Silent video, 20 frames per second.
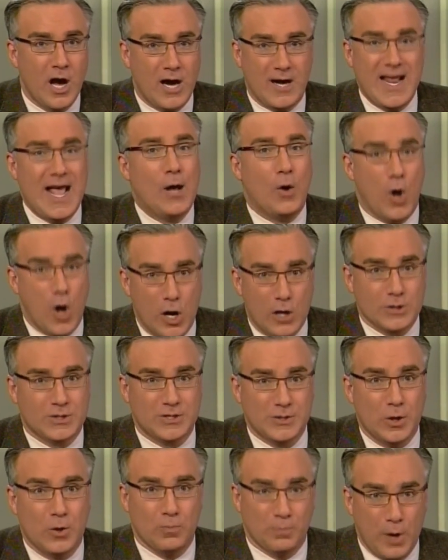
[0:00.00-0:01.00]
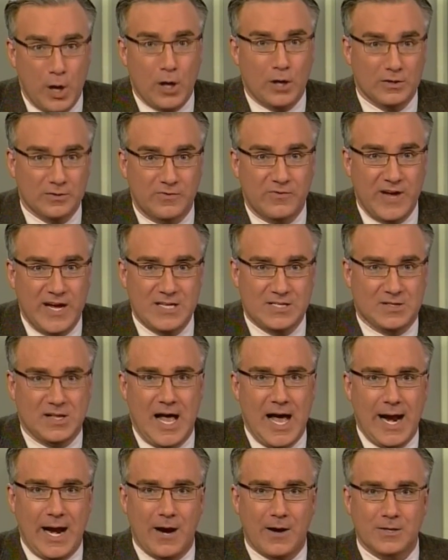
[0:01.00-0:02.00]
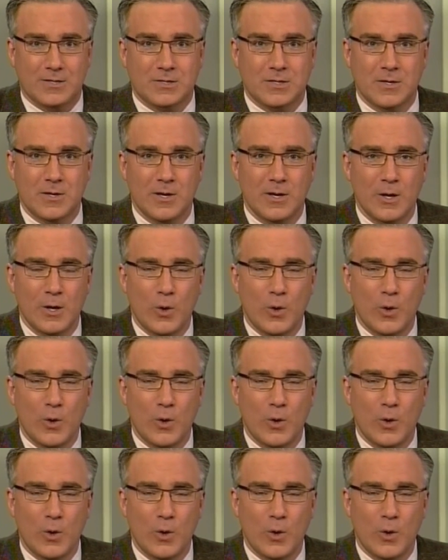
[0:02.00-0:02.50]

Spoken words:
are now also bald-faced liars.